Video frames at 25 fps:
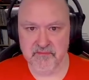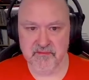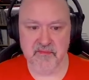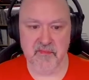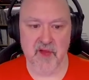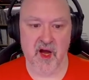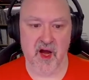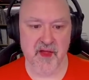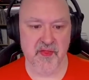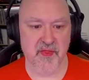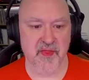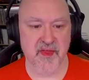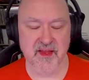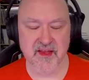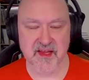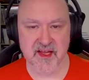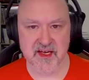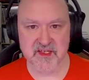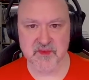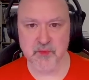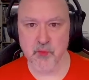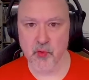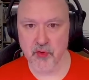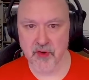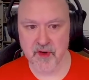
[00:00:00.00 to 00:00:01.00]
I think
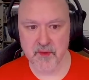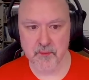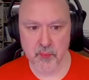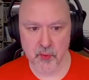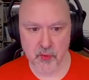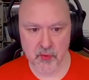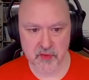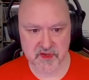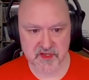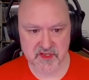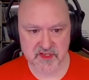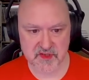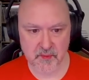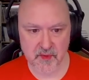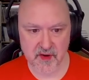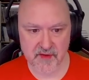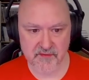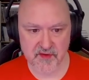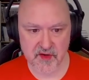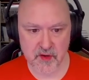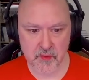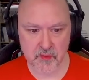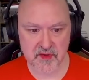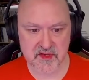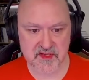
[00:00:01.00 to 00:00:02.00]
that's more important to my
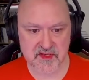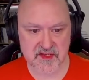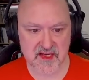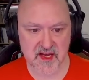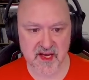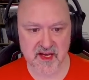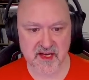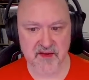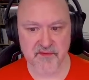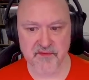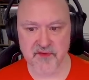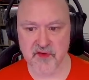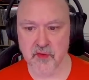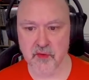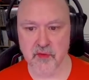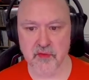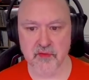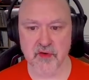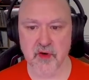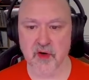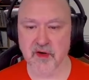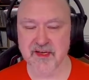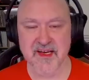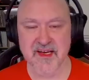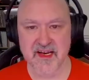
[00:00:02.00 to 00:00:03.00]
viewers. And if you're
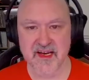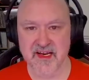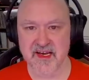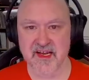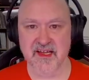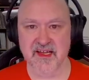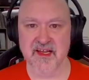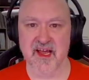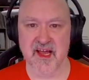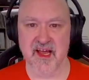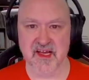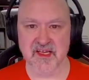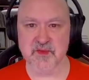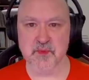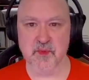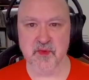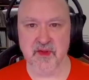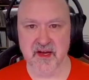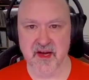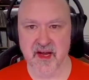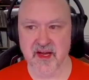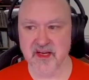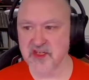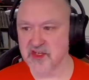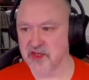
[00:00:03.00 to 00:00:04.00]
not needing the
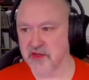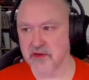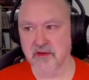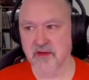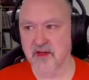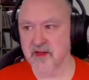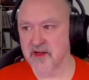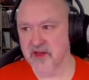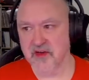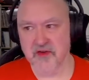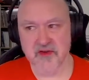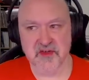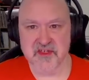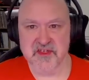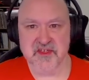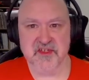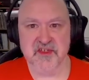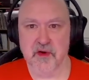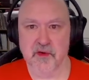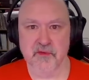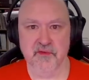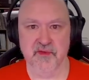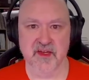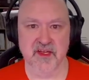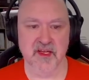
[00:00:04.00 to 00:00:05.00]
explanation, you're just
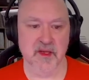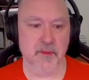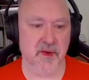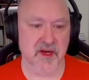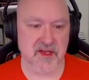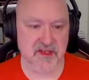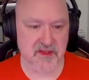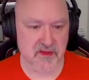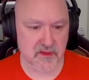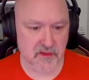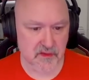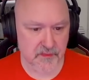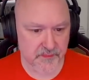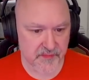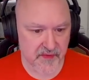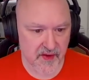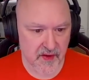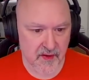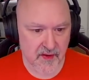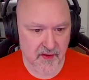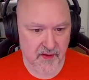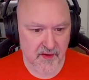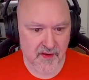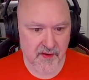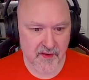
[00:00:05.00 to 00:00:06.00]
solving the puzzle.
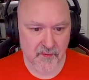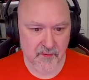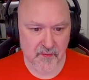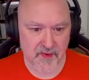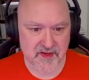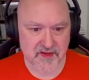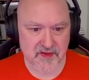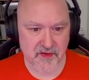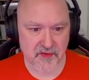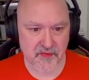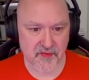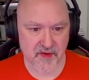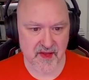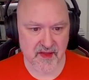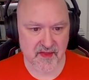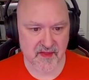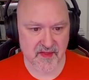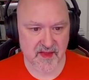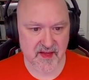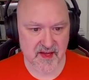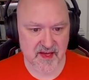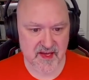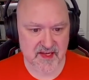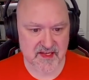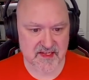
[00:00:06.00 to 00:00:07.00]
One, two, three.
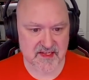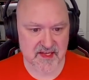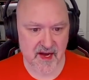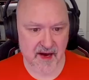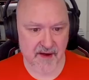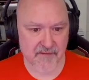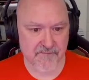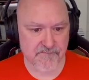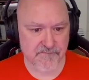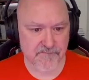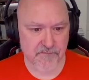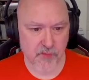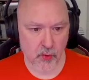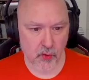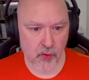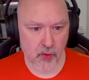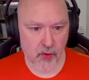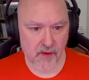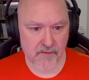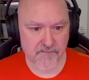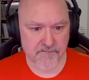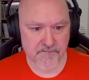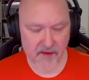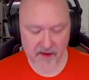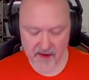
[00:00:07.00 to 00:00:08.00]
These are
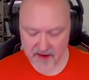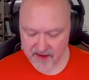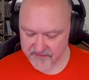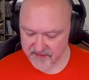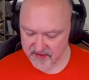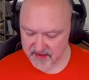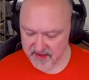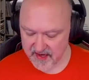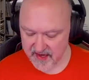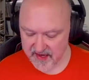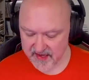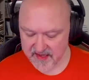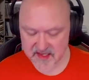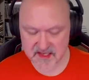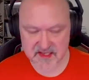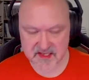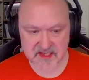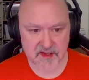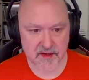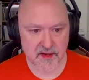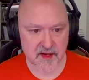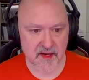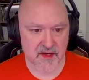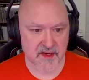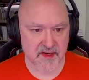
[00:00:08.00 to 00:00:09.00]
four, five, and eight.
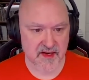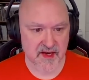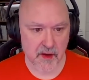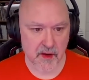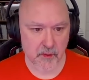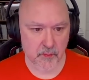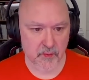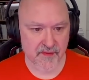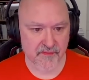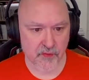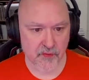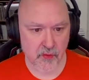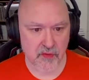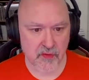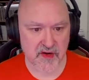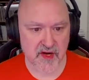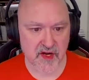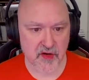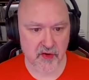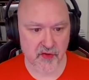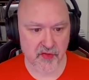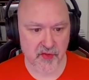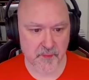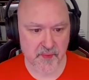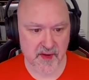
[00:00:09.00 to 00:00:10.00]
Now, we've already
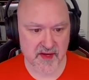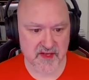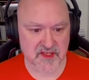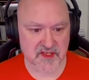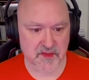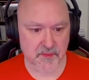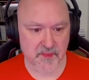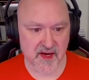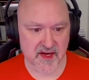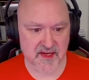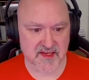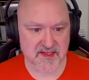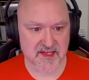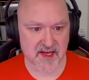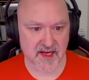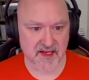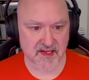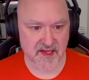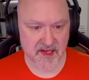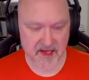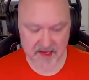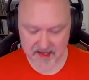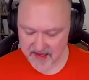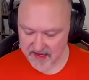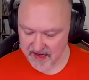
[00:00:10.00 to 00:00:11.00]
got the pencil mark saying
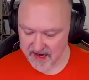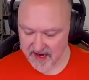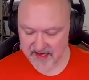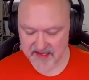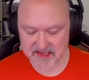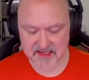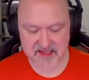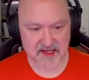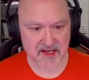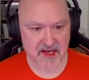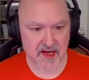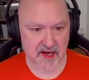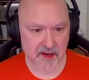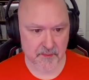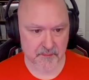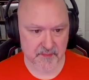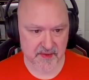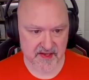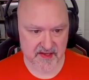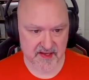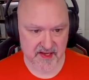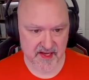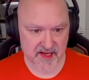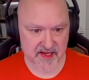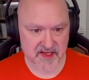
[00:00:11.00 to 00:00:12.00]
that an eight can't be
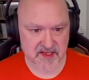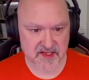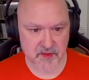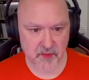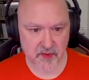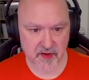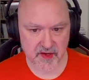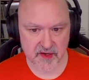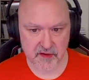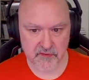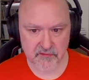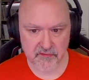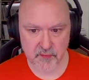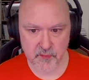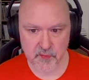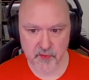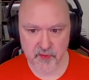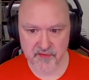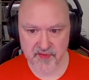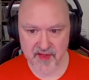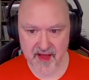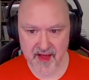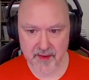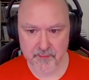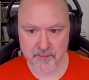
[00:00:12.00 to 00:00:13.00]
there, so I can
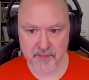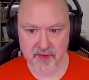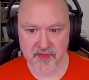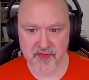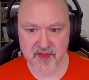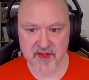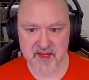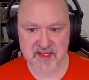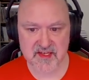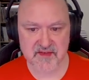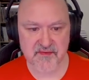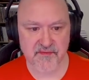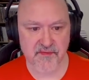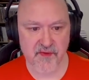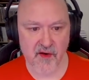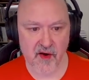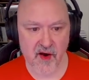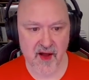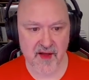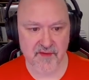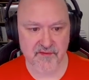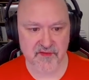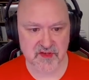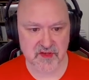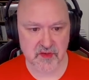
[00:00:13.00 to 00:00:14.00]
remove that. But these
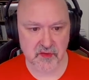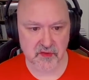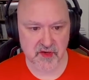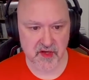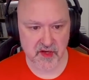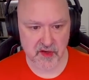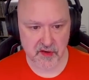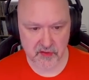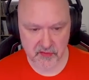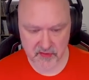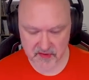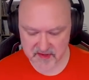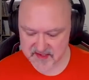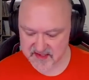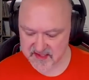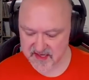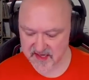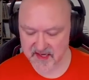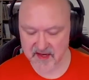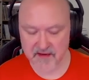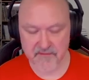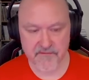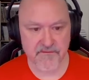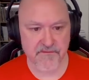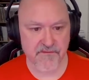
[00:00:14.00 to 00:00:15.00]
five is looking across,
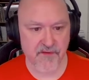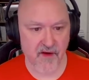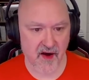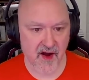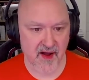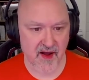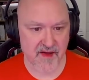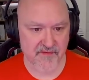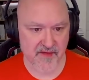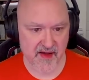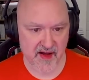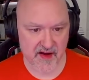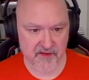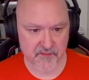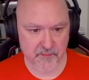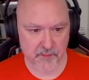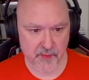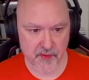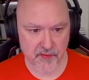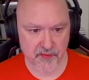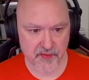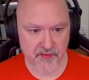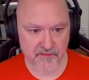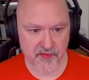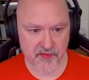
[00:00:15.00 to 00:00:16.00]
taking five out of
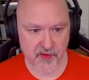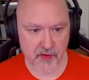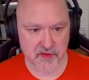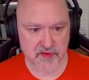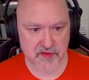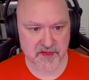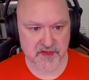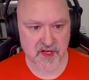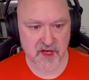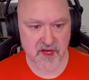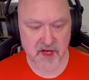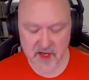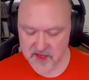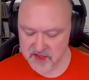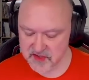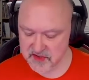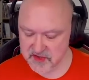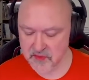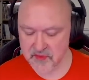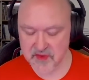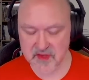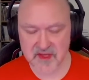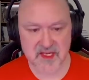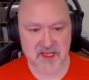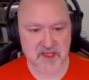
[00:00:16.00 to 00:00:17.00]
both of those. So
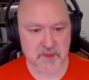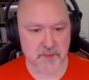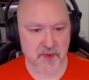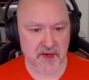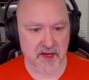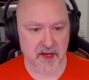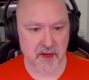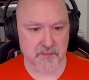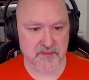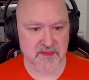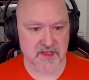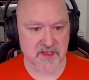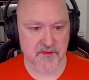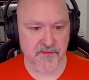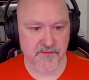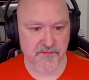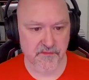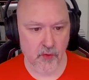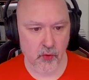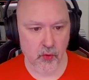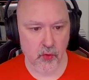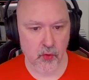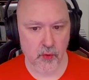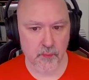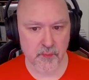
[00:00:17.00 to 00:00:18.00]
this becomes the
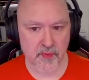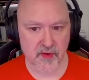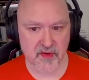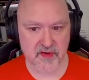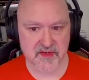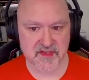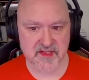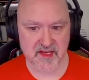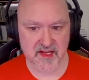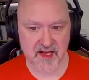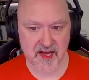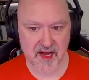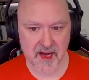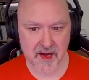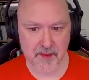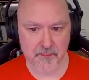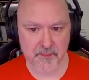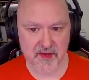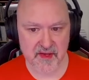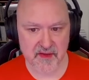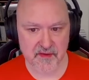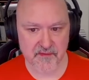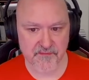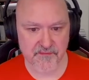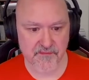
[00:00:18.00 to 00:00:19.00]
four because it can't be
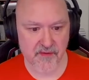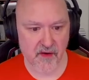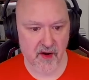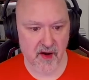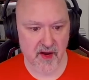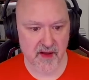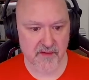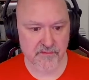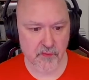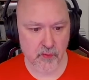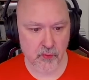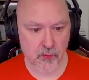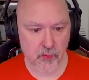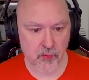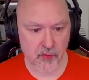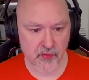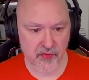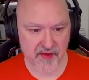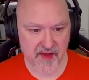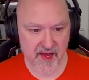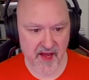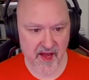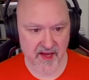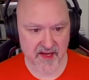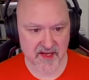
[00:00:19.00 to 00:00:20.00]
the five or
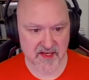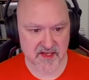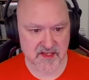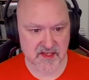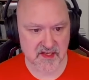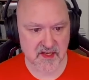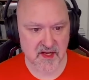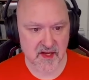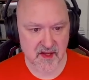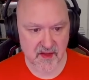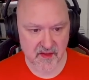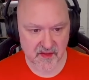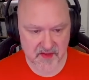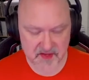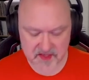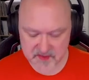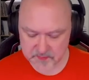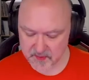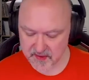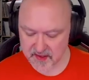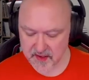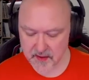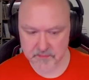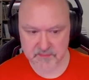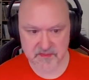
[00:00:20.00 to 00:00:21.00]
the eight. This
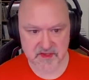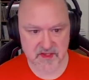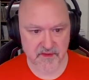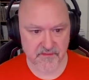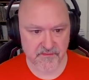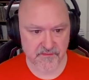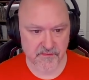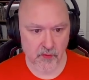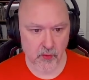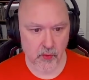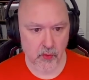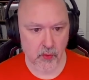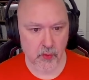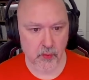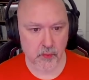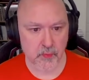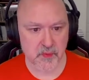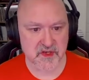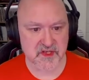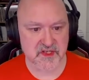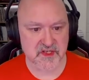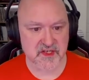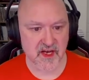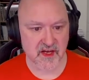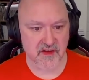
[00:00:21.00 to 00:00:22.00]
becomes the four,
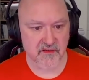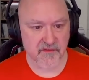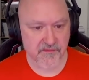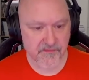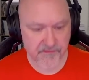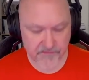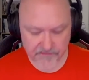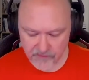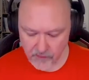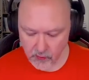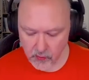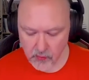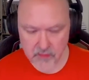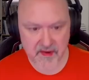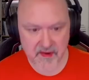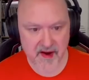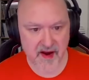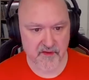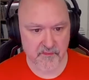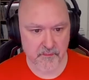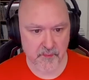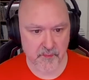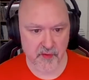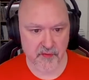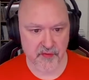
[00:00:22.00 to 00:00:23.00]
which takes four out
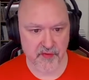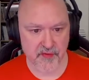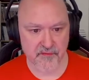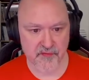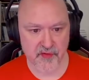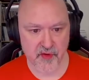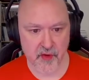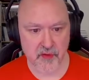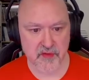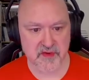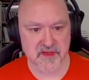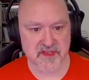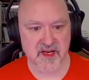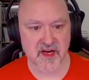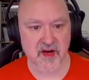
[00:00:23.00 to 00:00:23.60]
of both of those.